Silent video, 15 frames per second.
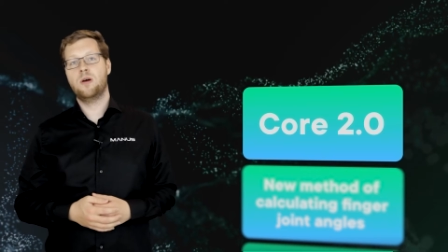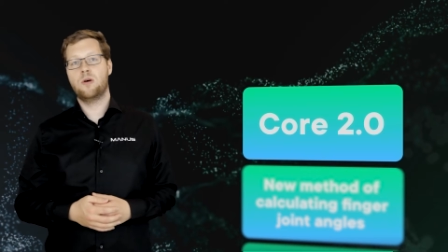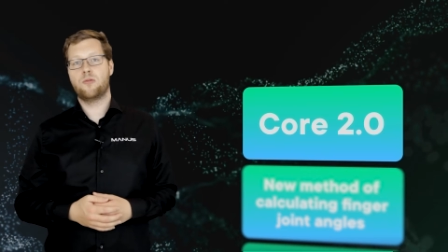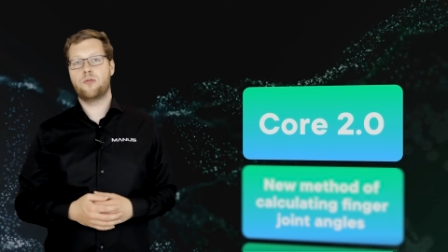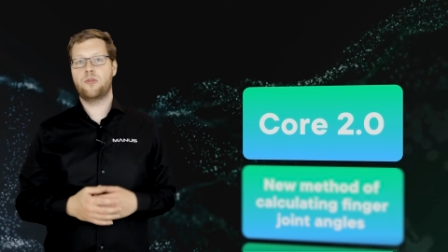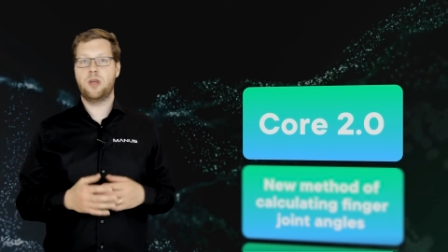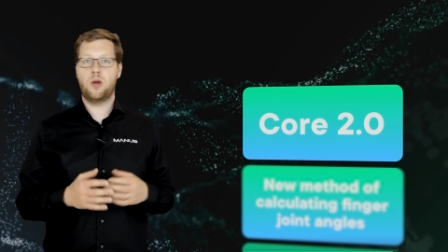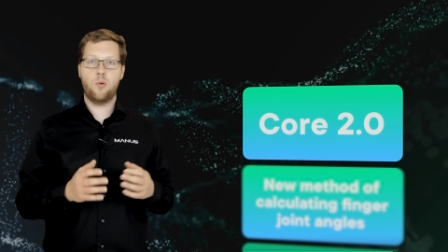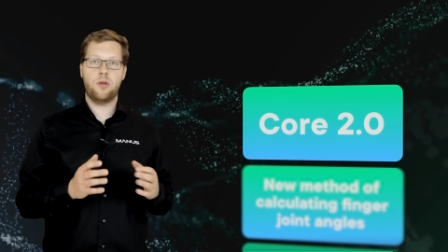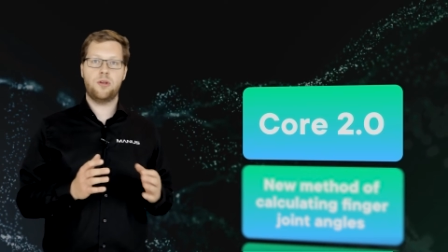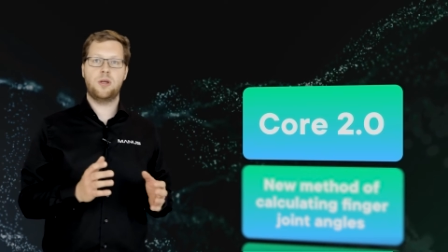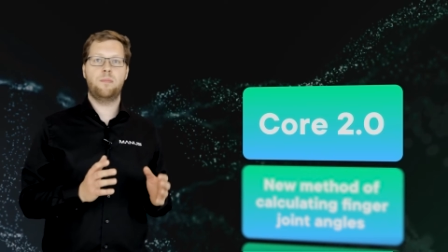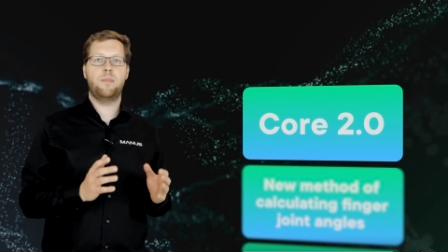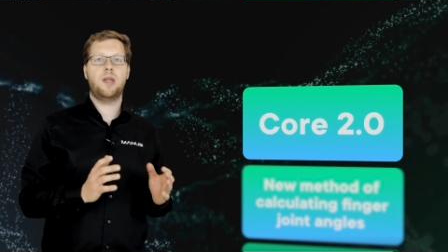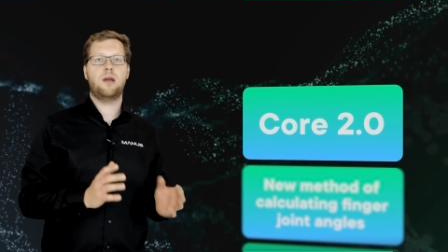For the
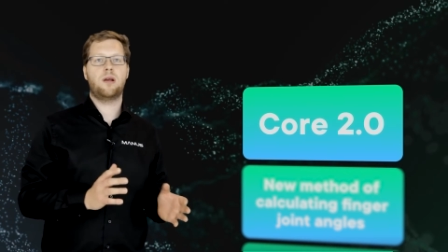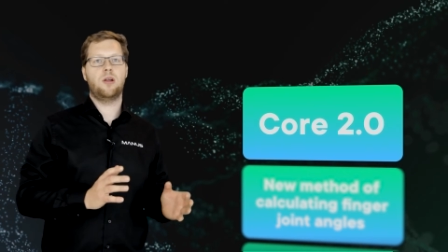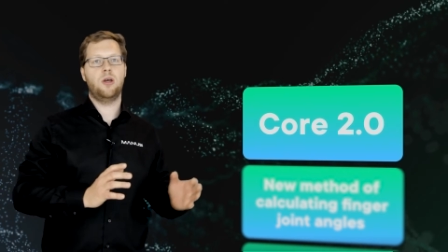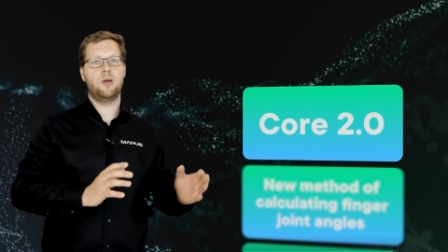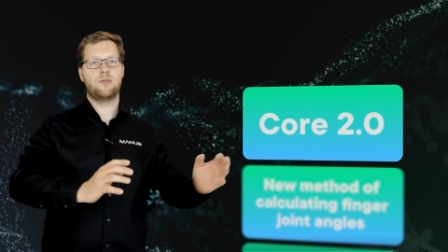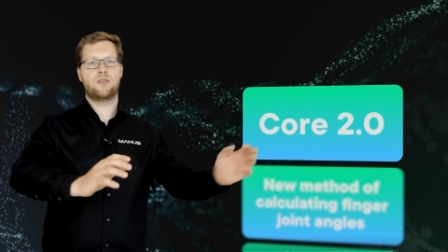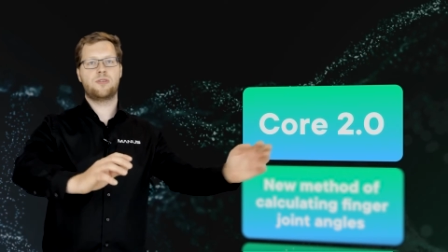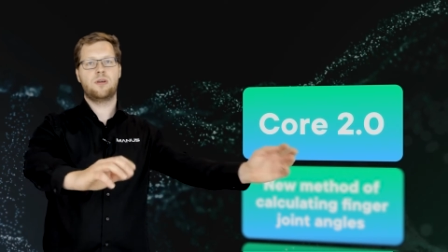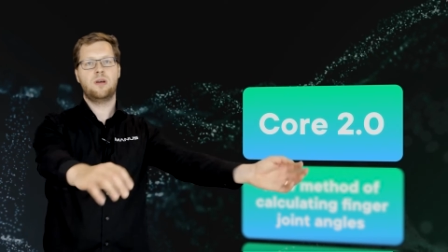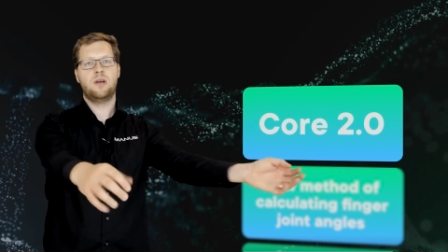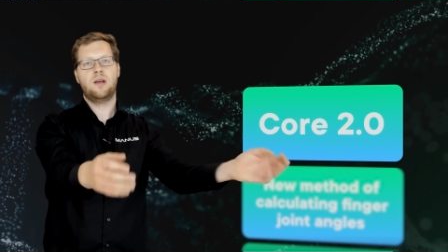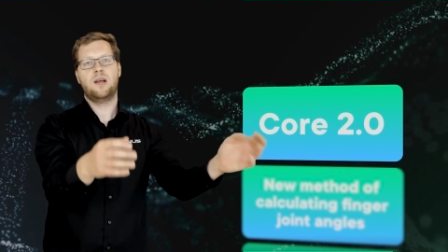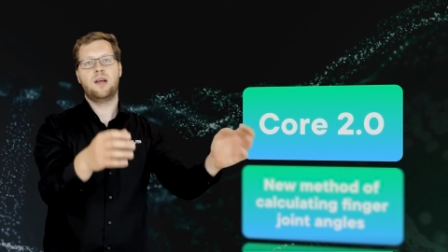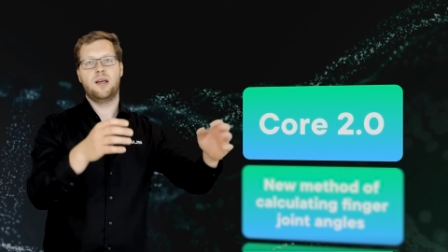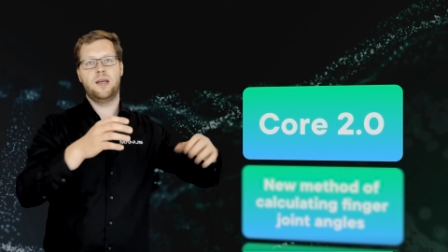quantum Metagloves,
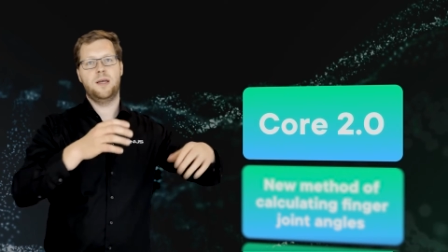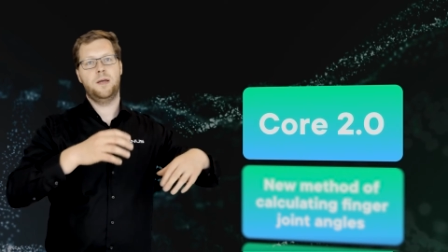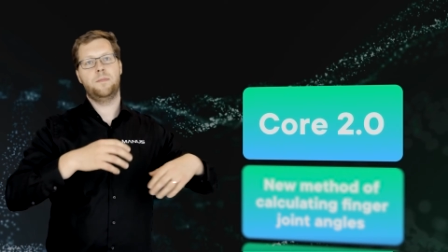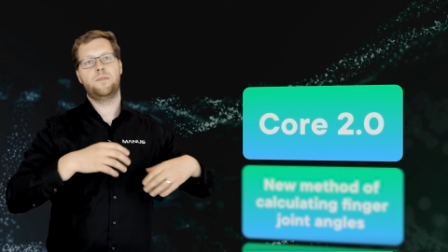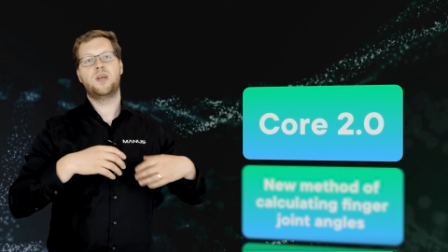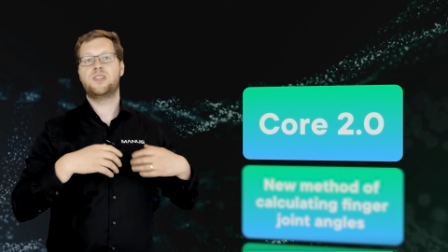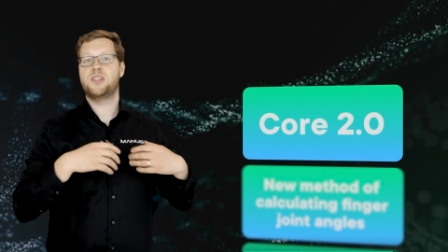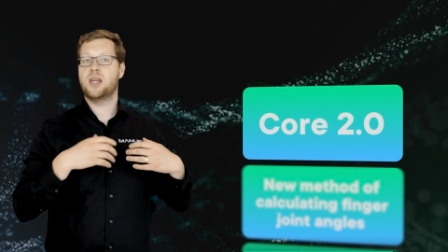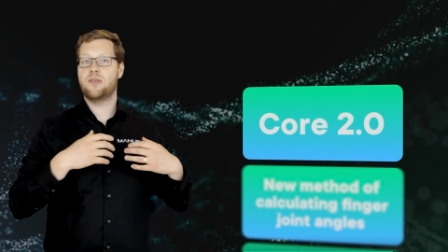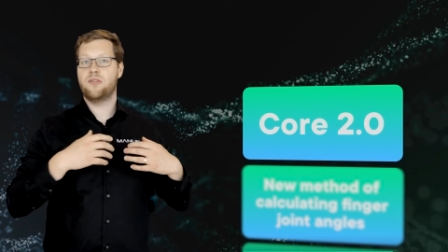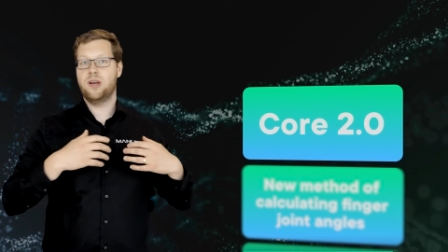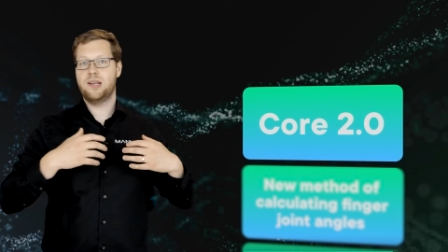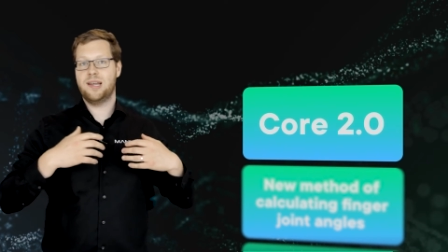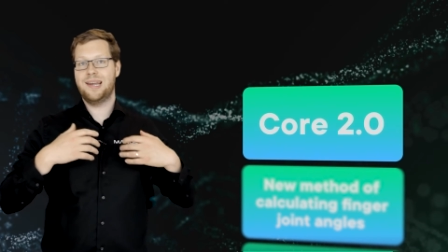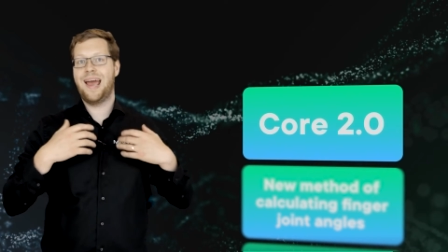they
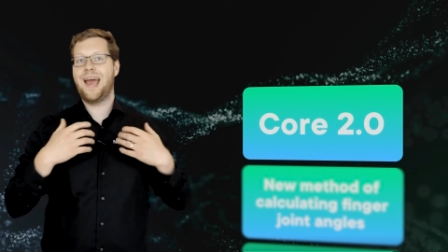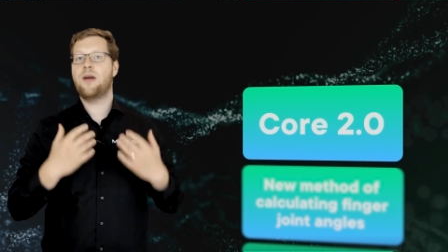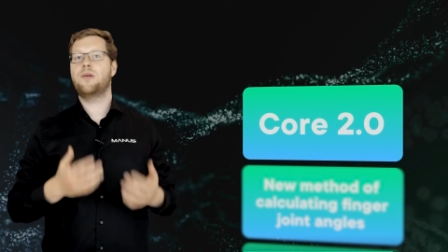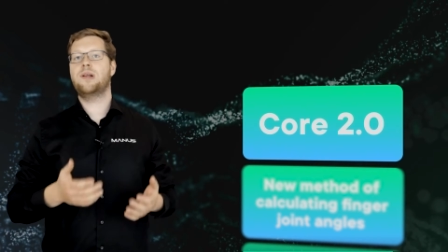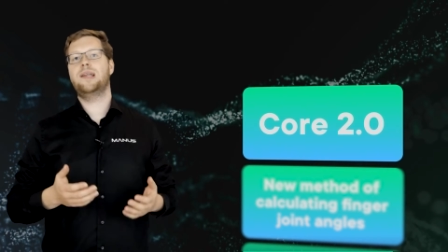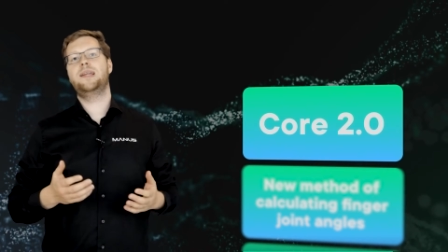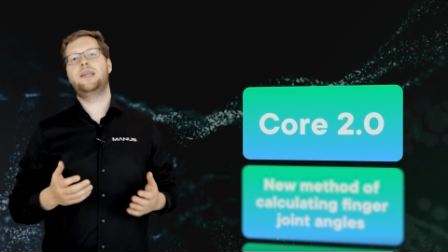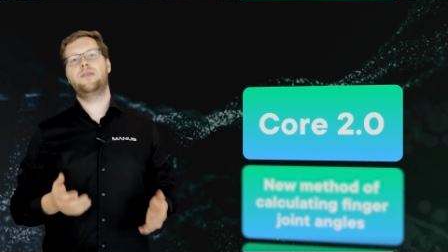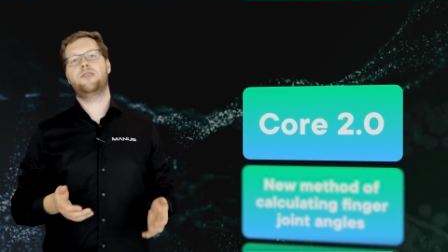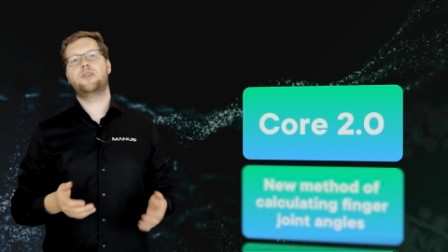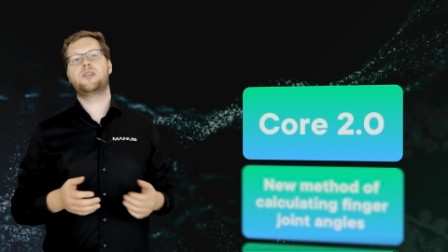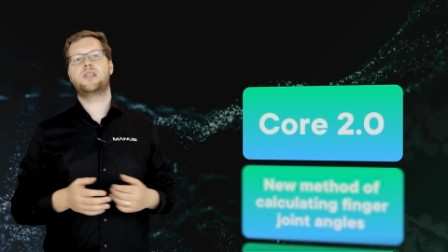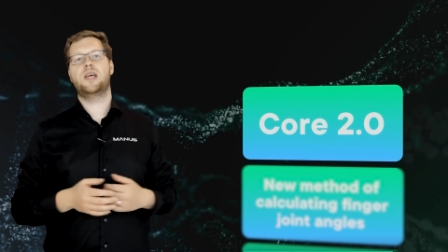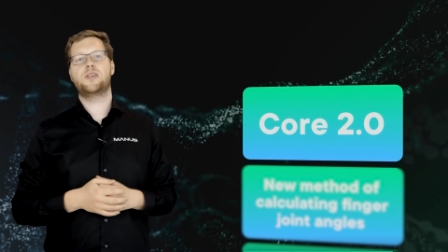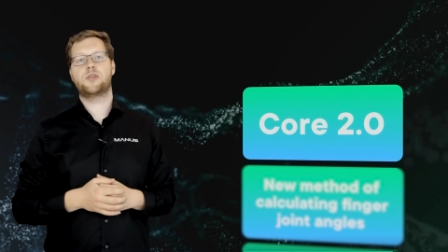generate inherently different
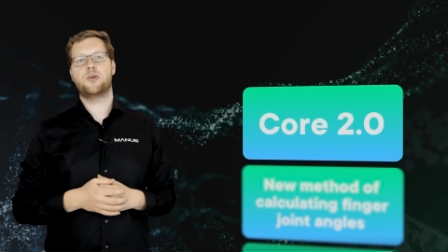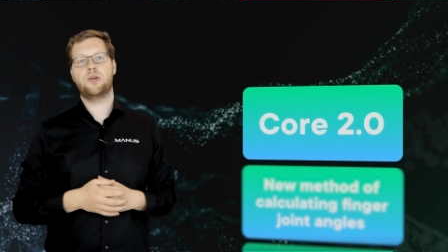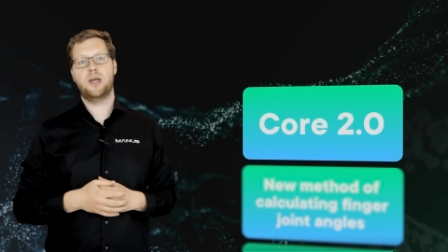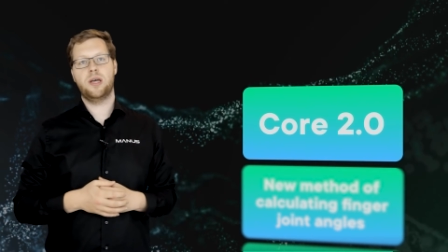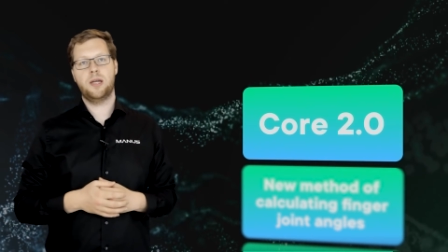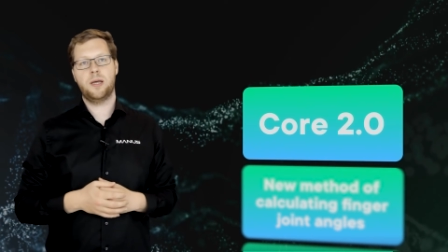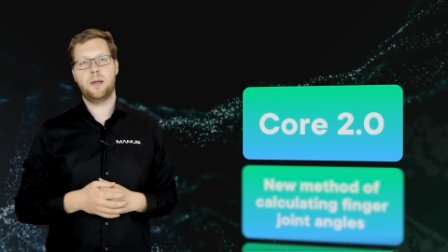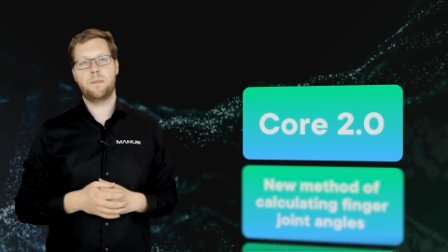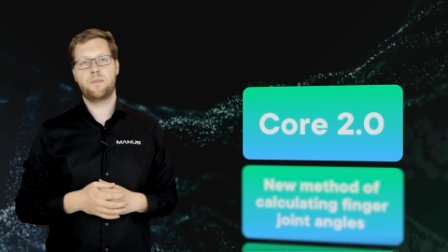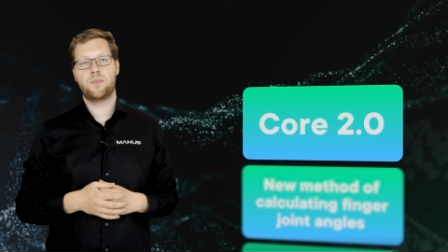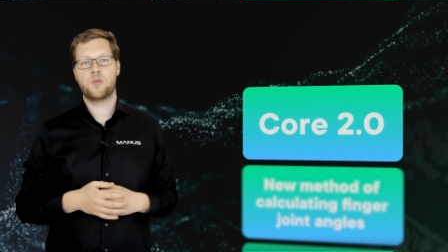sensor data.